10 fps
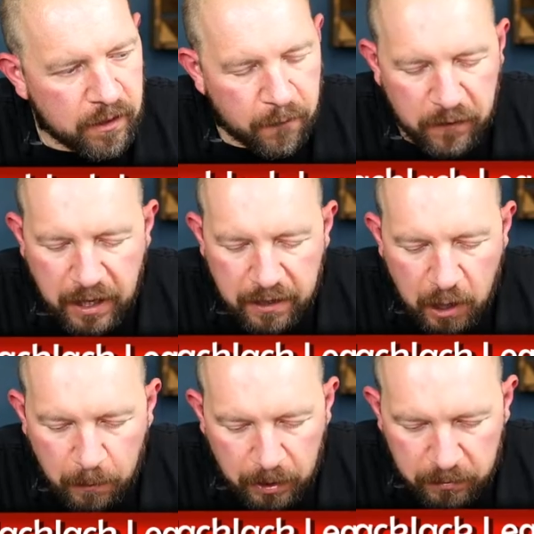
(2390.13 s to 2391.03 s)
I forget
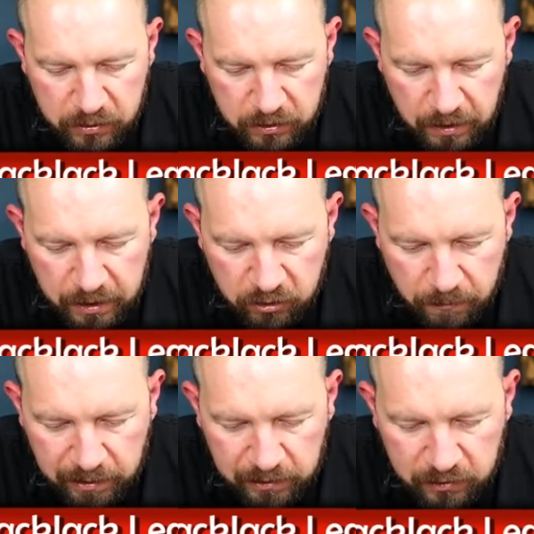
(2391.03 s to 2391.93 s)
now, but it was just an
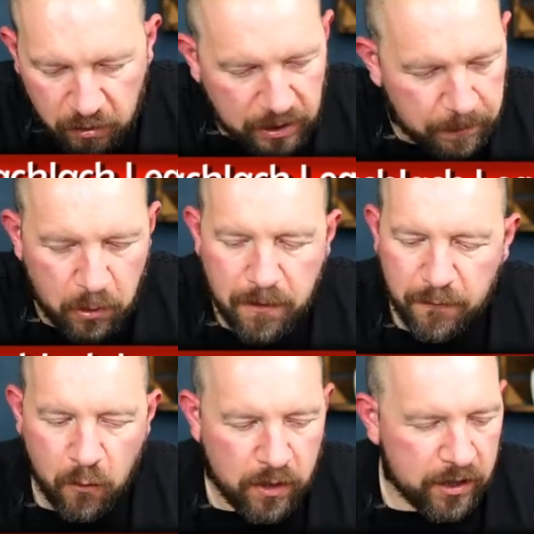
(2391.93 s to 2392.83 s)
instrumental song. It'll be on my
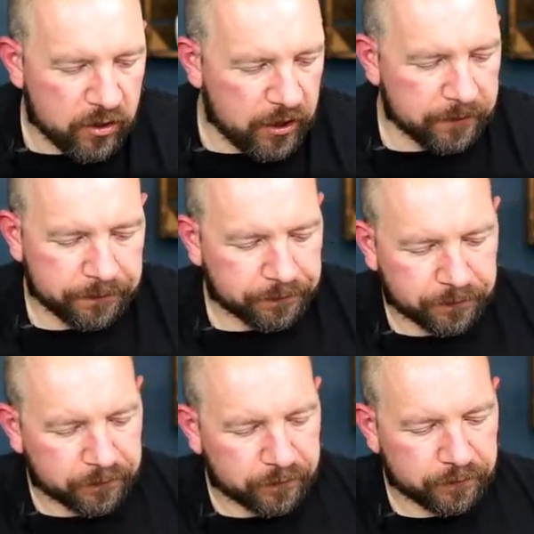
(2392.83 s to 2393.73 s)
phone, actually.
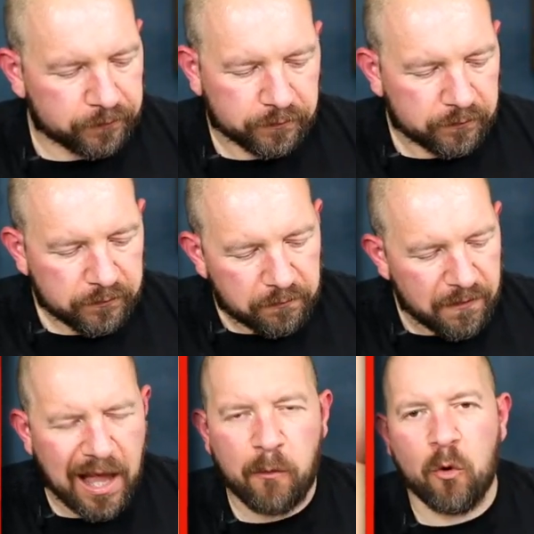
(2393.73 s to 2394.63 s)

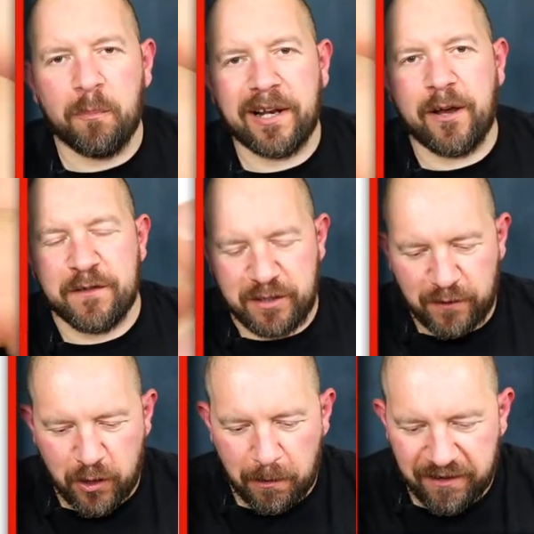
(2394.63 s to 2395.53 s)
I won't play it, obviously,
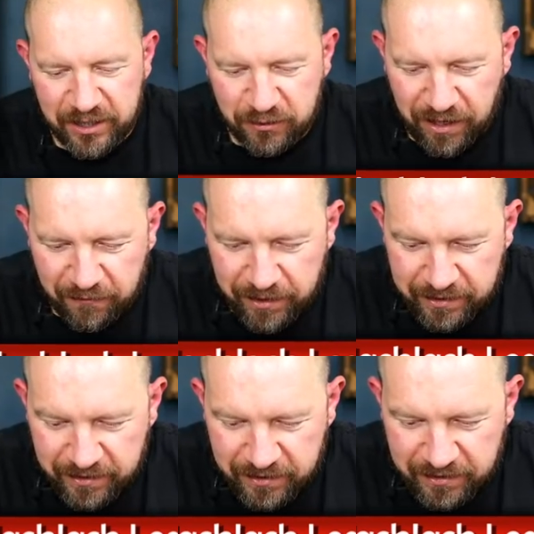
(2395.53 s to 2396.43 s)
for copyright strike
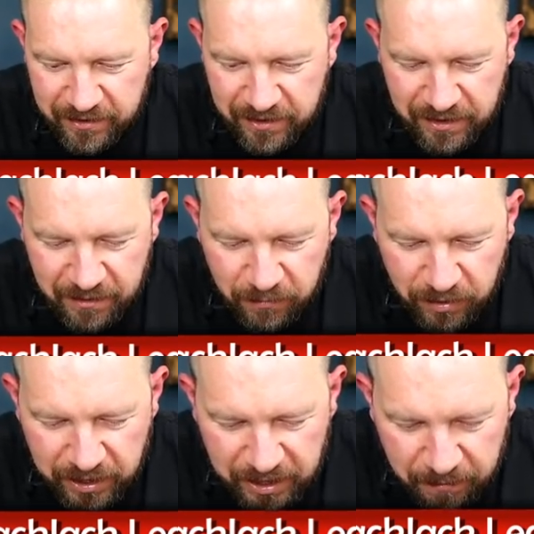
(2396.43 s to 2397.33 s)
reasons.
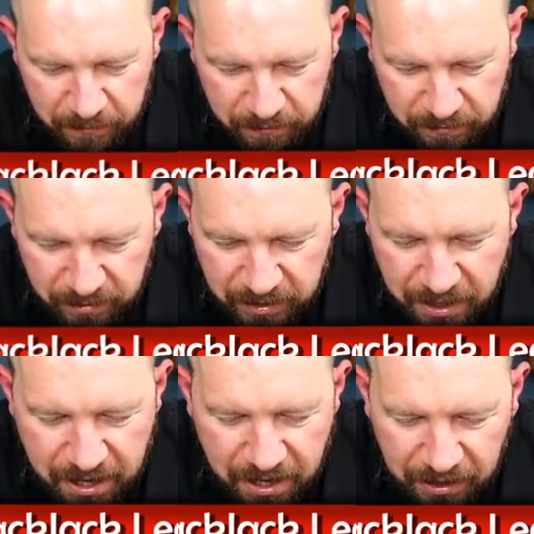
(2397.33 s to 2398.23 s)
But um,
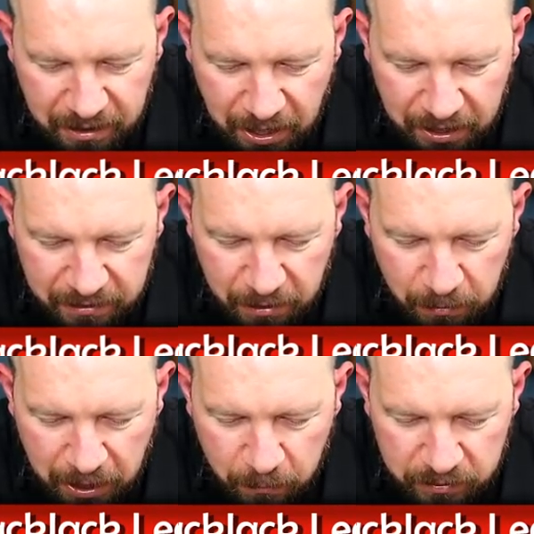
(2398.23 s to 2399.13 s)
yeah, I, I,
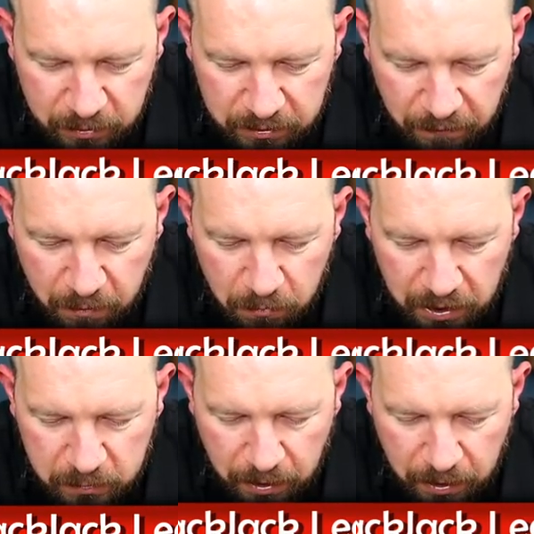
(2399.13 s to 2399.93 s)
it, it was. There was a few things